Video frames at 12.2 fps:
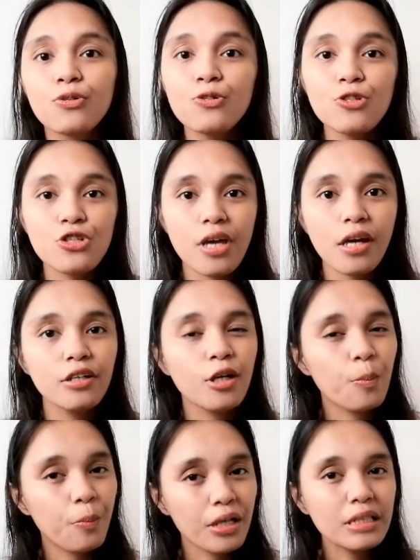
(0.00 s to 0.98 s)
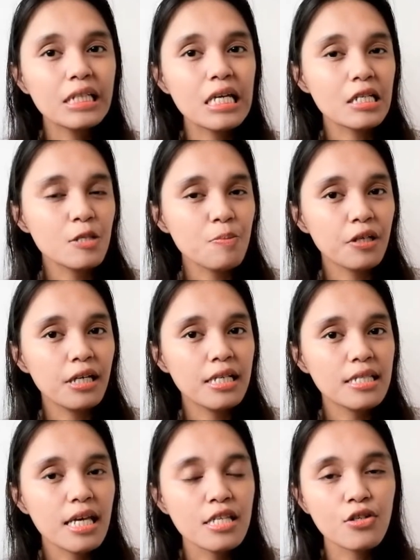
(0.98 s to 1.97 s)
Do share your product
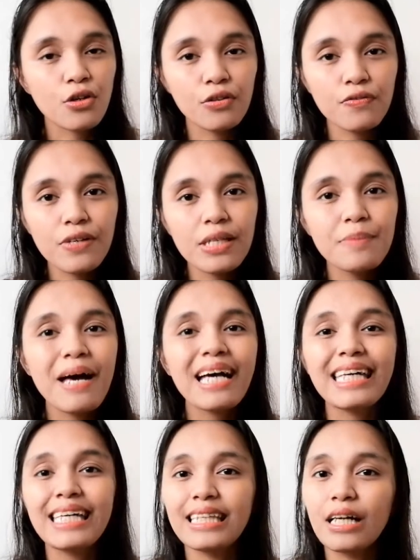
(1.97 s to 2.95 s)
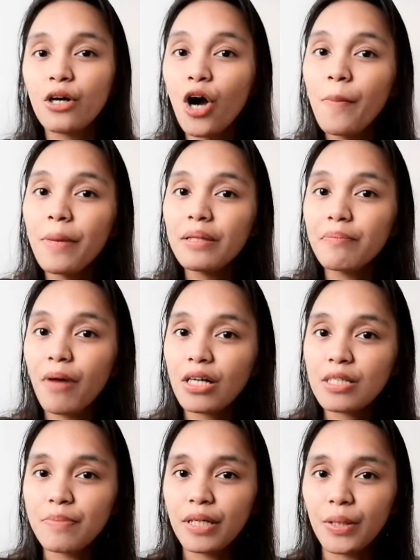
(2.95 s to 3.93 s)
experiences or feedback in the comment
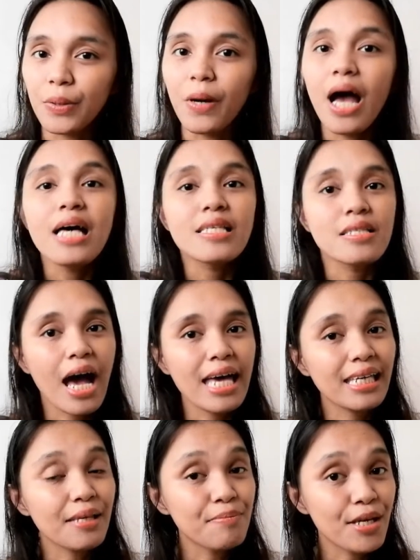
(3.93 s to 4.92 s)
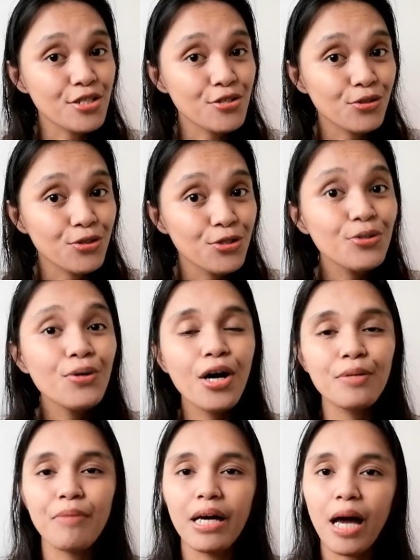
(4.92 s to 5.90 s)
box below so I can mention you
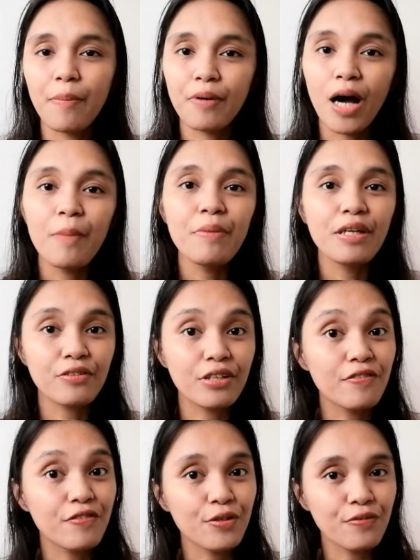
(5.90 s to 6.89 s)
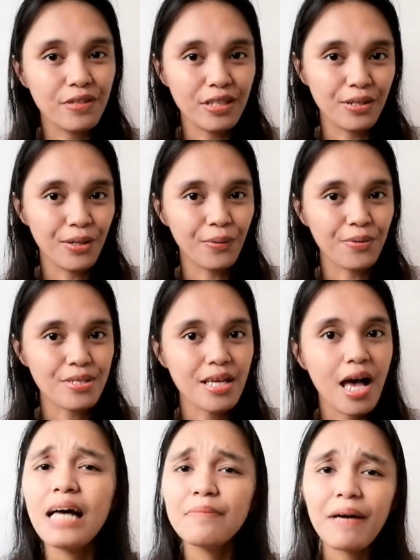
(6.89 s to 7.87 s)
on my upcoming review videos.
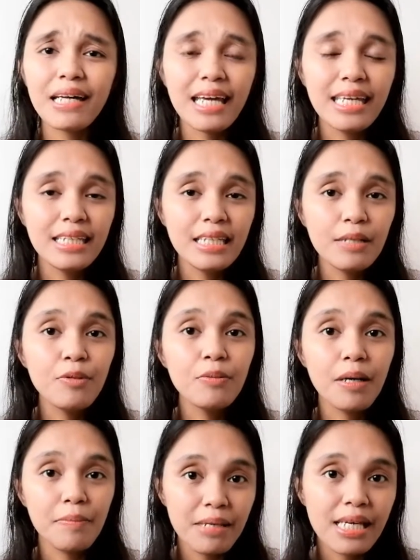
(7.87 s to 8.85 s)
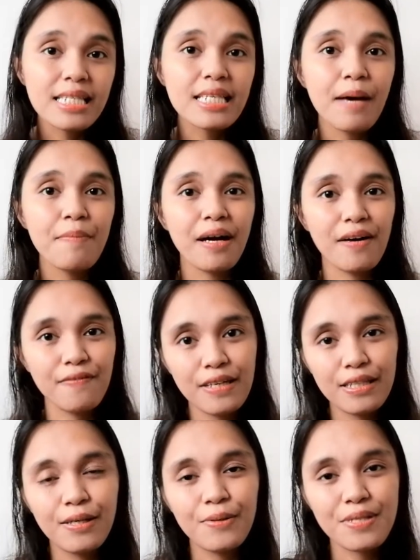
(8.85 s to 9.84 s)
At para hindi mo ma-miss ang mga
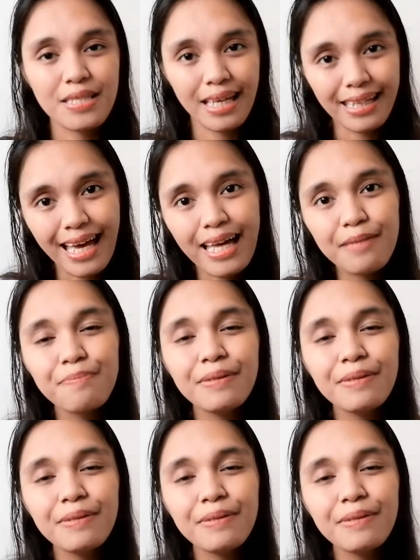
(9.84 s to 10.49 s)
videos na yan,